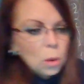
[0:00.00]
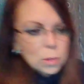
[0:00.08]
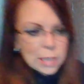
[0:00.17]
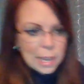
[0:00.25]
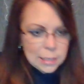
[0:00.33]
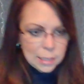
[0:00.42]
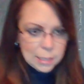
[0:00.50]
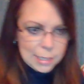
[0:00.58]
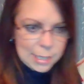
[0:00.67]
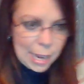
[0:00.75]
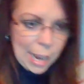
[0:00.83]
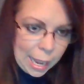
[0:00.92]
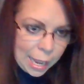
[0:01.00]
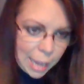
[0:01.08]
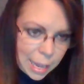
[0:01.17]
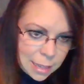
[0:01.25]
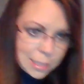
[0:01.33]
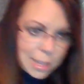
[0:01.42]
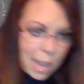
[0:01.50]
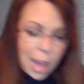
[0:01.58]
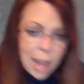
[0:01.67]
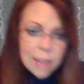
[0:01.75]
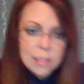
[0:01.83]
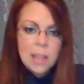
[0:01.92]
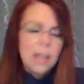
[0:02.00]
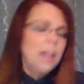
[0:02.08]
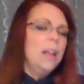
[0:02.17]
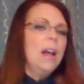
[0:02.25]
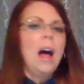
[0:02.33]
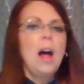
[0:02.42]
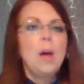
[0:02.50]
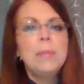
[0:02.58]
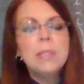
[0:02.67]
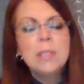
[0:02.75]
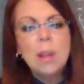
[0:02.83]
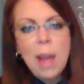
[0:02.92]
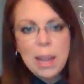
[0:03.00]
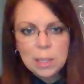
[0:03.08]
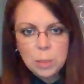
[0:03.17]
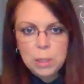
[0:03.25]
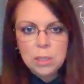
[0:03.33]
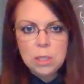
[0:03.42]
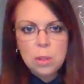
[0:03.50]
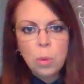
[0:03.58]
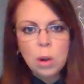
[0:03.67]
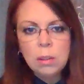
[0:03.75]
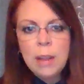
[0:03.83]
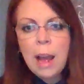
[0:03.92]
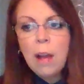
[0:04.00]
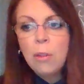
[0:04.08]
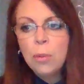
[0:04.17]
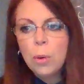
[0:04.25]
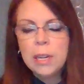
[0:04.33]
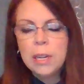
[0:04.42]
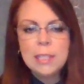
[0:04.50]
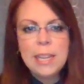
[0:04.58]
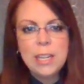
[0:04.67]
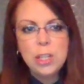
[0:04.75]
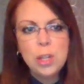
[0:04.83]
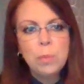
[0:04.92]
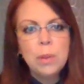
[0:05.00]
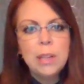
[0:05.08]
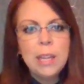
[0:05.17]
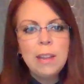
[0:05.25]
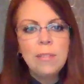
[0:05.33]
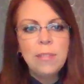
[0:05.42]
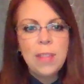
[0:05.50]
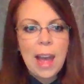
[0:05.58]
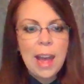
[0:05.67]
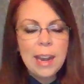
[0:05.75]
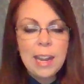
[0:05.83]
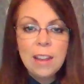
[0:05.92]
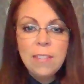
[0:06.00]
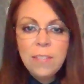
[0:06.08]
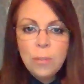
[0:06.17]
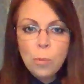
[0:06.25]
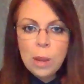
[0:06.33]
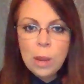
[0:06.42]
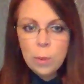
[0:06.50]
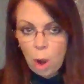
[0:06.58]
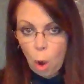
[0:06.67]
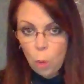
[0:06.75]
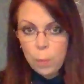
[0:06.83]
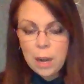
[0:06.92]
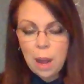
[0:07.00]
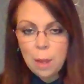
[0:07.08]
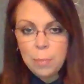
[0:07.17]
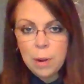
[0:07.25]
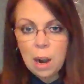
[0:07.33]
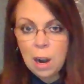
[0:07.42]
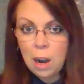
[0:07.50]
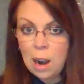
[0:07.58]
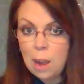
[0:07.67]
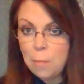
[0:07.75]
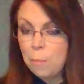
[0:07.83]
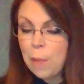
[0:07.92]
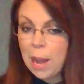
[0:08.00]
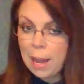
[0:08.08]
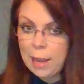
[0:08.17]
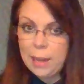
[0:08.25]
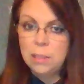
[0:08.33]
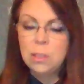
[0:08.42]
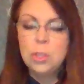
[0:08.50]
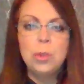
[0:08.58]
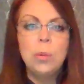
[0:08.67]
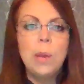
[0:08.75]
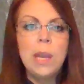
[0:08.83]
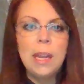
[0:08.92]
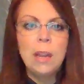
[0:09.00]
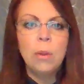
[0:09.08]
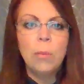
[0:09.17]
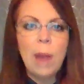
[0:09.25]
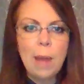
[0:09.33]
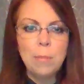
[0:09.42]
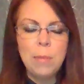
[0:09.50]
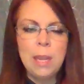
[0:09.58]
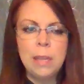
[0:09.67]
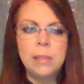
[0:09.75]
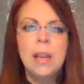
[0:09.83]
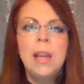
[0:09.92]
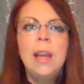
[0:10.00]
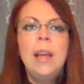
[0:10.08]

goes on to say is that some experts in the World Health Organization believe that if we would open up our minds to eating rat meat,